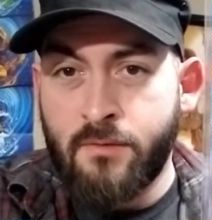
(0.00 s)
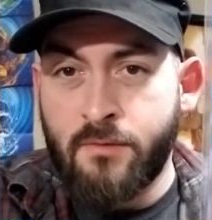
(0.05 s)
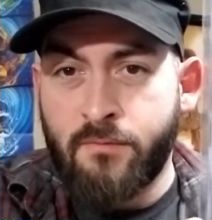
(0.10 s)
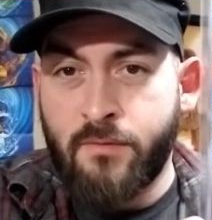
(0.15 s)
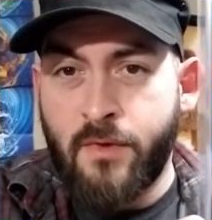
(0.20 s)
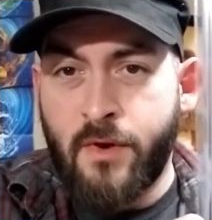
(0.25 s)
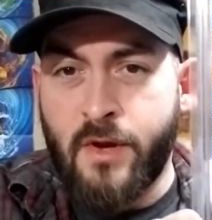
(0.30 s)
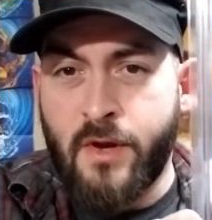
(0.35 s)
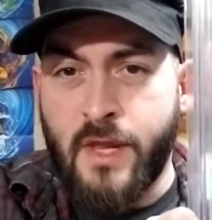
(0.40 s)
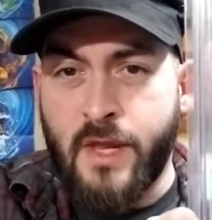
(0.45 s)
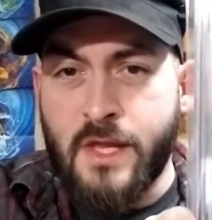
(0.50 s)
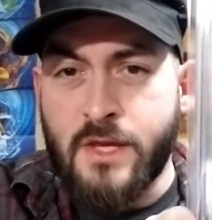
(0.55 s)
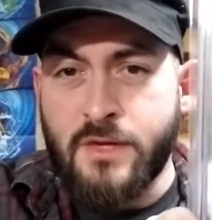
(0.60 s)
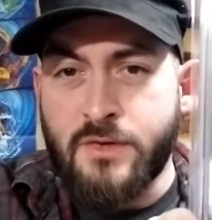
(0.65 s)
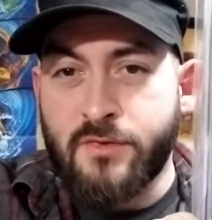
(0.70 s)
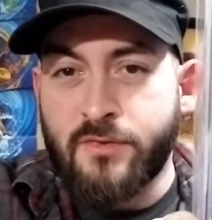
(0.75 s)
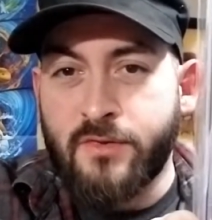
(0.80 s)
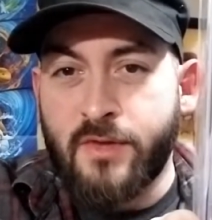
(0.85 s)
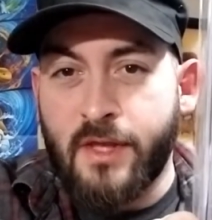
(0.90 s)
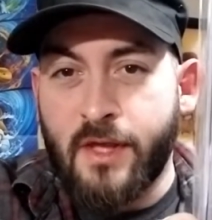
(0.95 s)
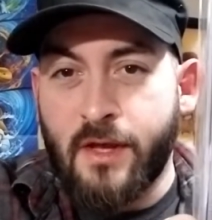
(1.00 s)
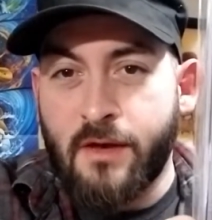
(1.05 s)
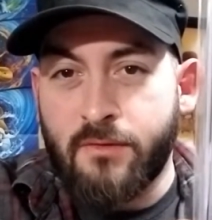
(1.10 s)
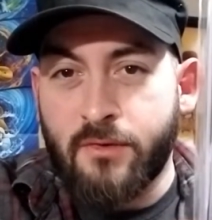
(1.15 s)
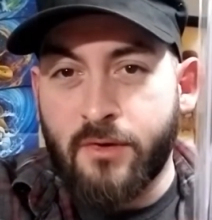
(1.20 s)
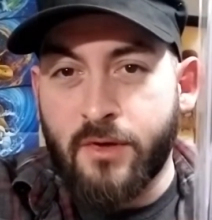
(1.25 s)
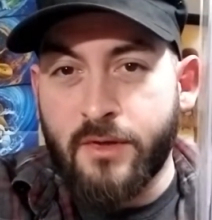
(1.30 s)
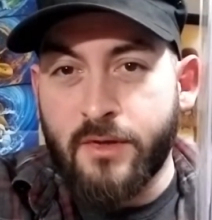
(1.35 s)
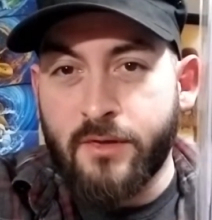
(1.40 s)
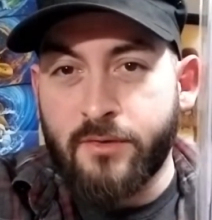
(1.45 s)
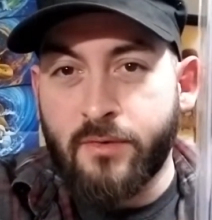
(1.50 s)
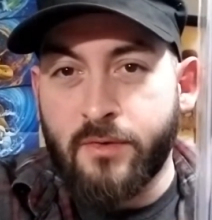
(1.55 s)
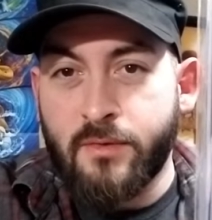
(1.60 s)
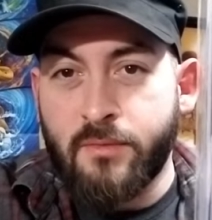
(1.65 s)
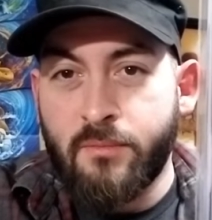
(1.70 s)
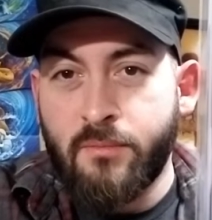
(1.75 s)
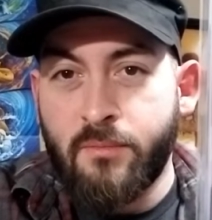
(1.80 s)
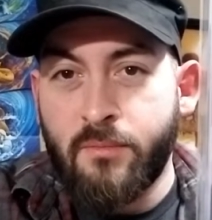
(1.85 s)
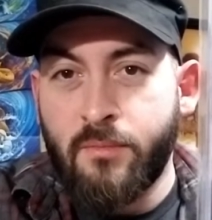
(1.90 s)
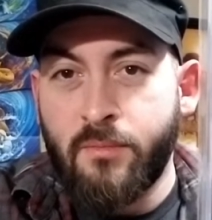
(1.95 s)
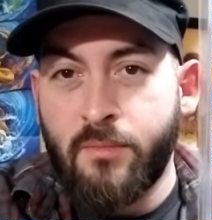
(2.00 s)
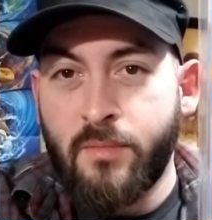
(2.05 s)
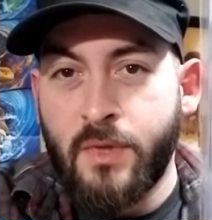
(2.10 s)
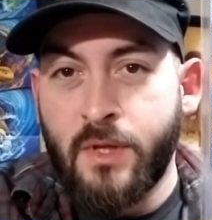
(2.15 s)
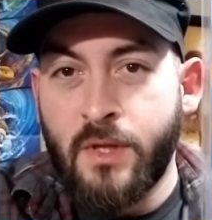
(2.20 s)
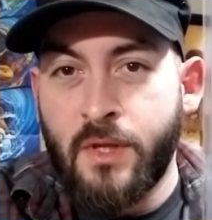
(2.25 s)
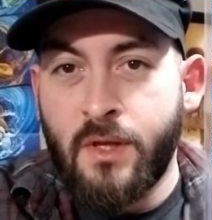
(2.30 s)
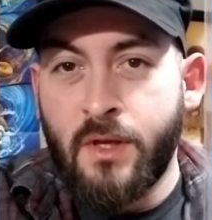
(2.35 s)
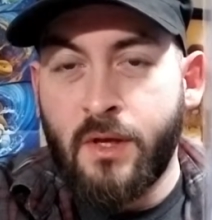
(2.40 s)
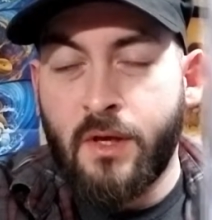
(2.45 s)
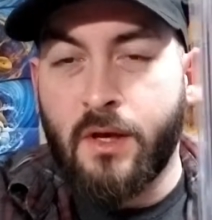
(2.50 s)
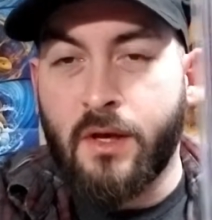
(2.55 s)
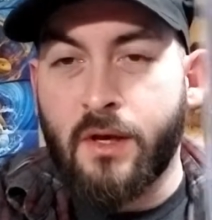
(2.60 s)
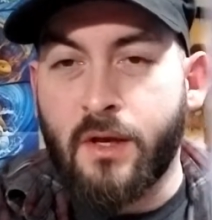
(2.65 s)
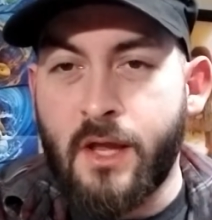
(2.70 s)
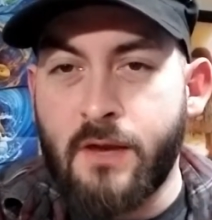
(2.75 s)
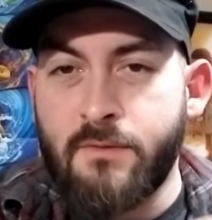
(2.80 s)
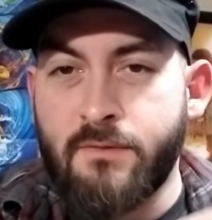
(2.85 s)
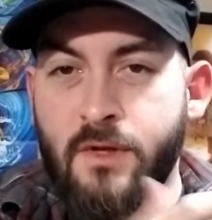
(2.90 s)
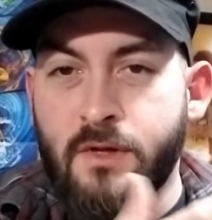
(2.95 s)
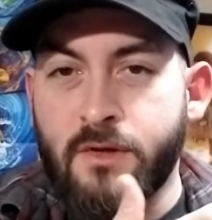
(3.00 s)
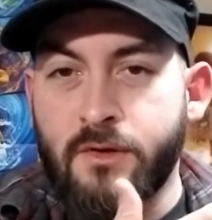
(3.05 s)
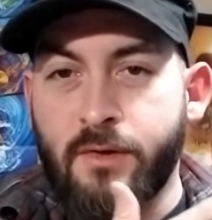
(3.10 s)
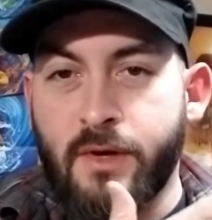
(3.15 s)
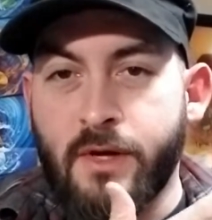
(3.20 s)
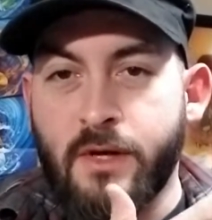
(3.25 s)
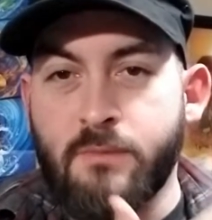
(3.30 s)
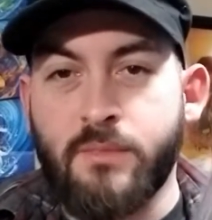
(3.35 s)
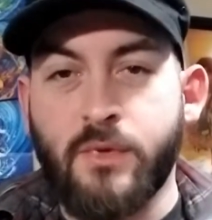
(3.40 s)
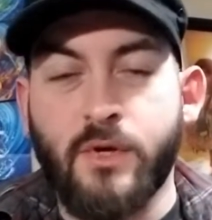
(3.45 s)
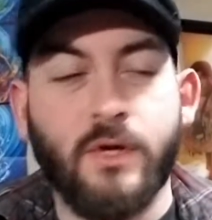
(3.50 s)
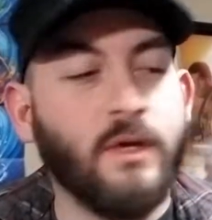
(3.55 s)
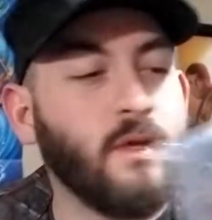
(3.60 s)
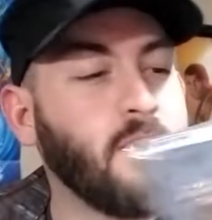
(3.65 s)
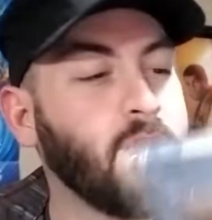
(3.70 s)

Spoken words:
Very interesting cover on this one. Kind of an underrated book.